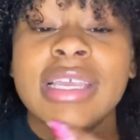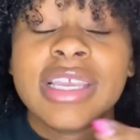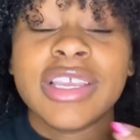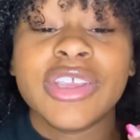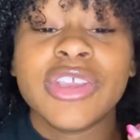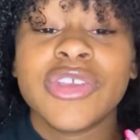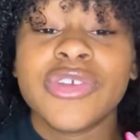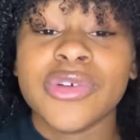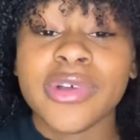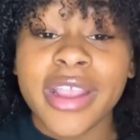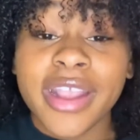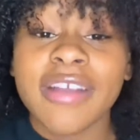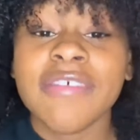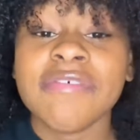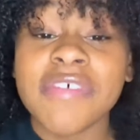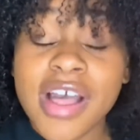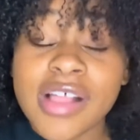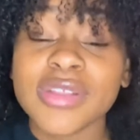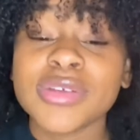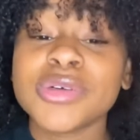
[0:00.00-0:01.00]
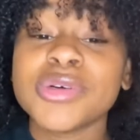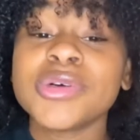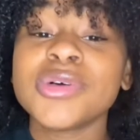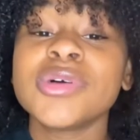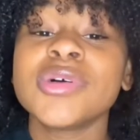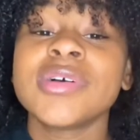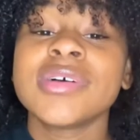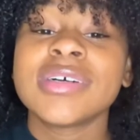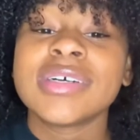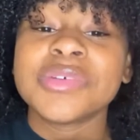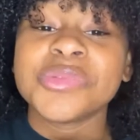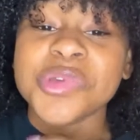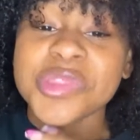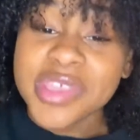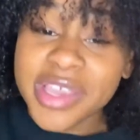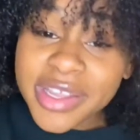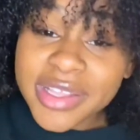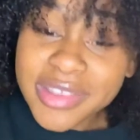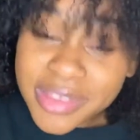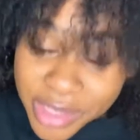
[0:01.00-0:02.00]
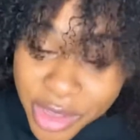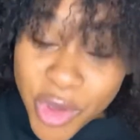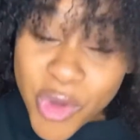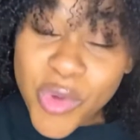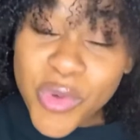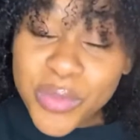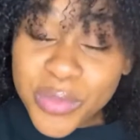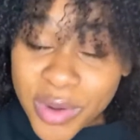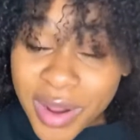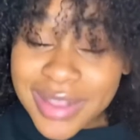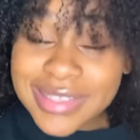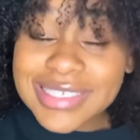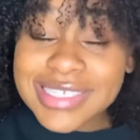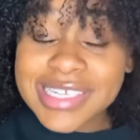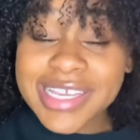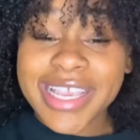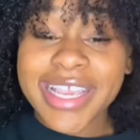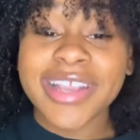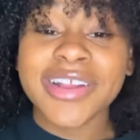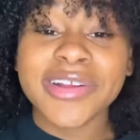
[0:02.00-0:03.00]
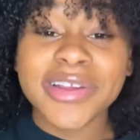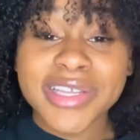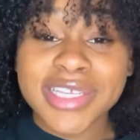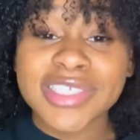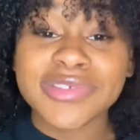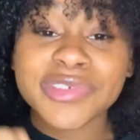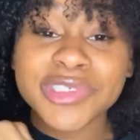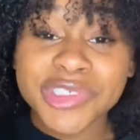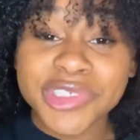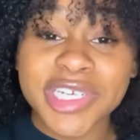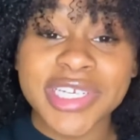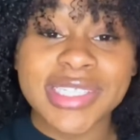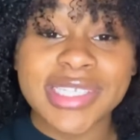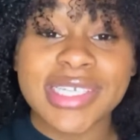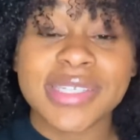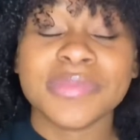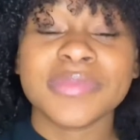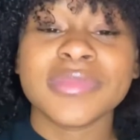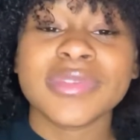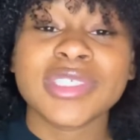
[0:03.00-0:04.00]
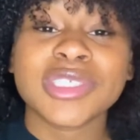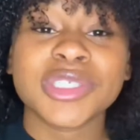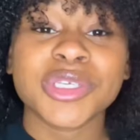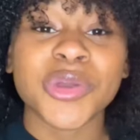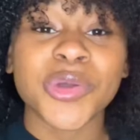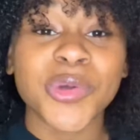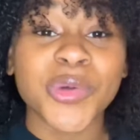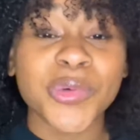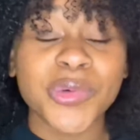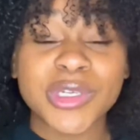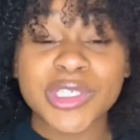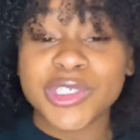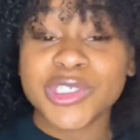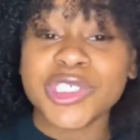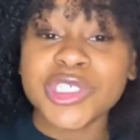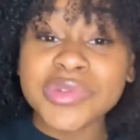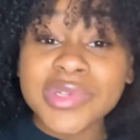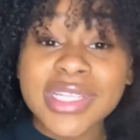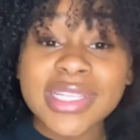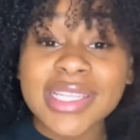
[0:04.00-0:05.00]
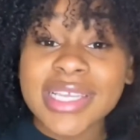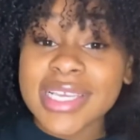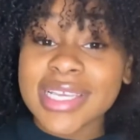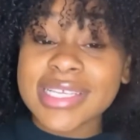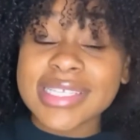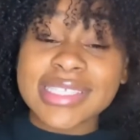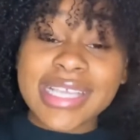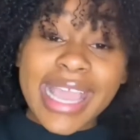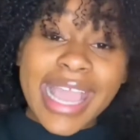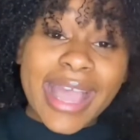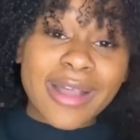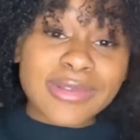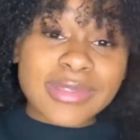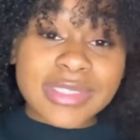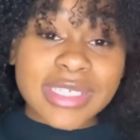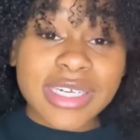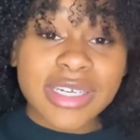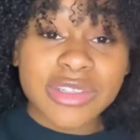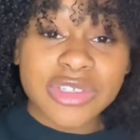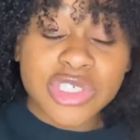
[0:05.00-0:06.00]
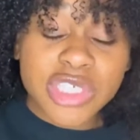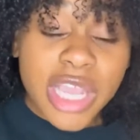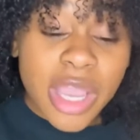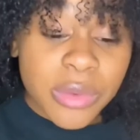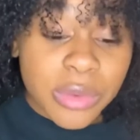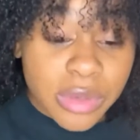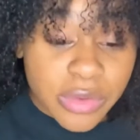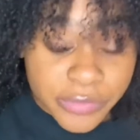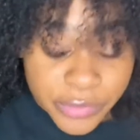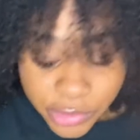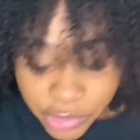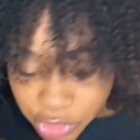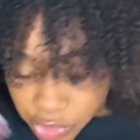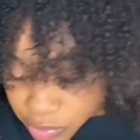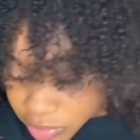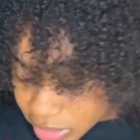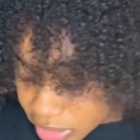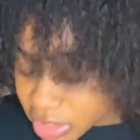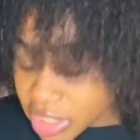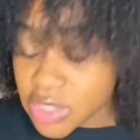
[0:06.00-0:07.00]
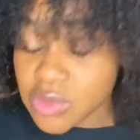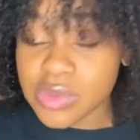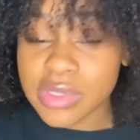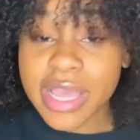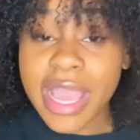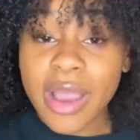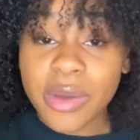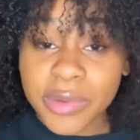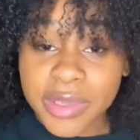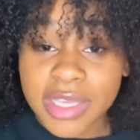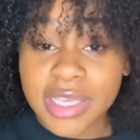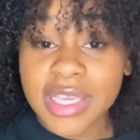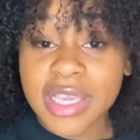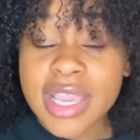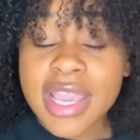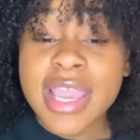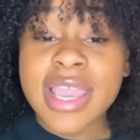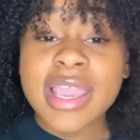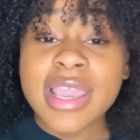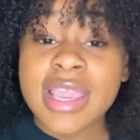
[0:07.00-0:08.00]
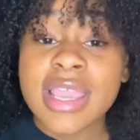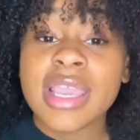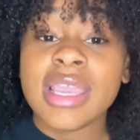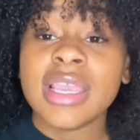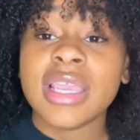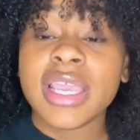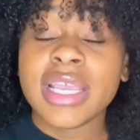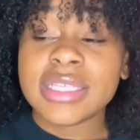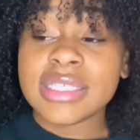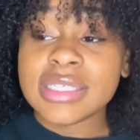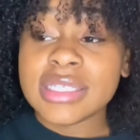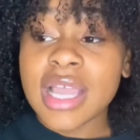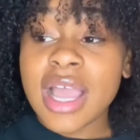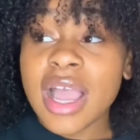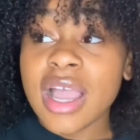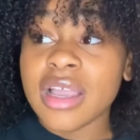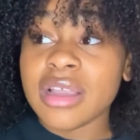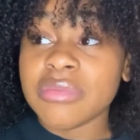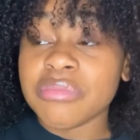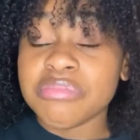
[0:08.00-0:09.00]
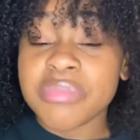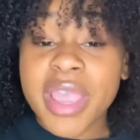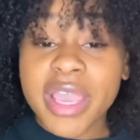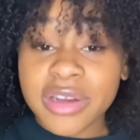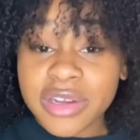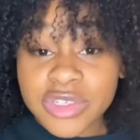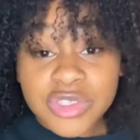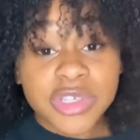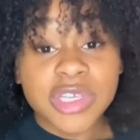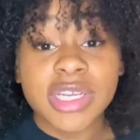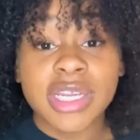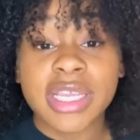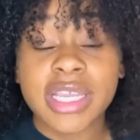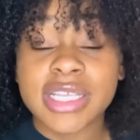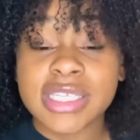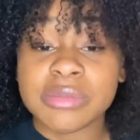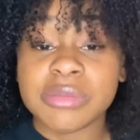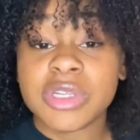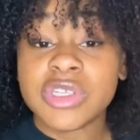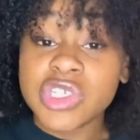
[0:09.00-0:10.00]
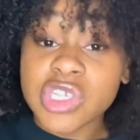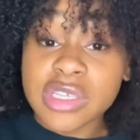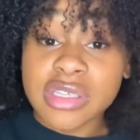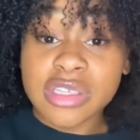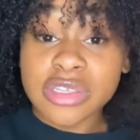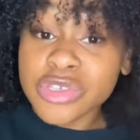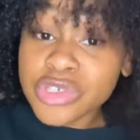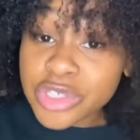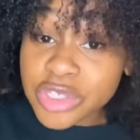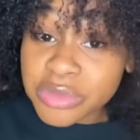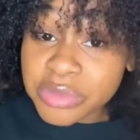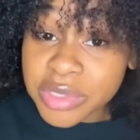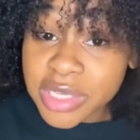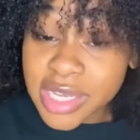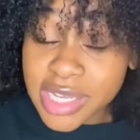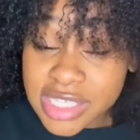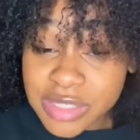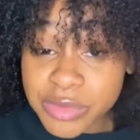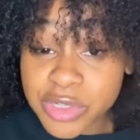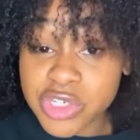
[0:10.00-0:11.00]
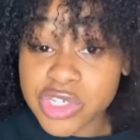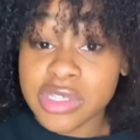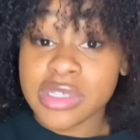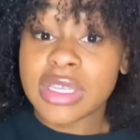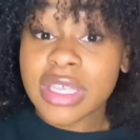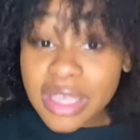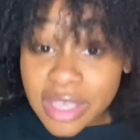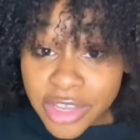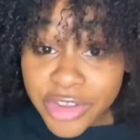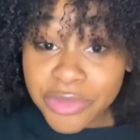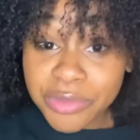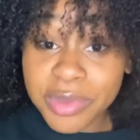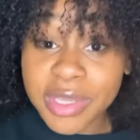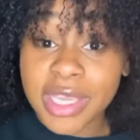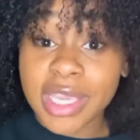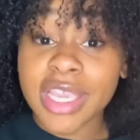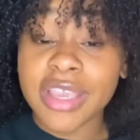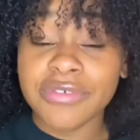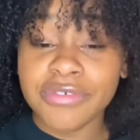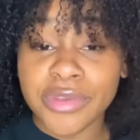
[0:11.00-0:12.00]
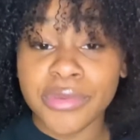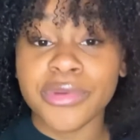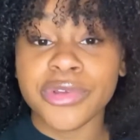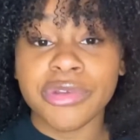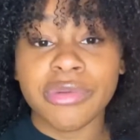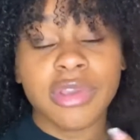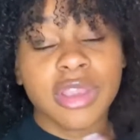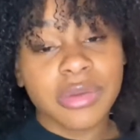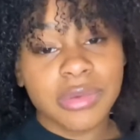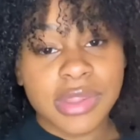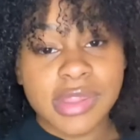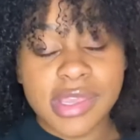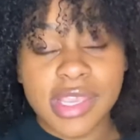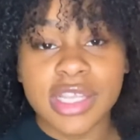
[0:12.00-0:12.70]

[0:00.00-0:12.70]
Your hair follicle with low porosity hair is restricted. So when you're doing things outside of the shower, if you're doing things without heat, it's not penetrating as much as it should be, as much as it could be if you were doing it with heat.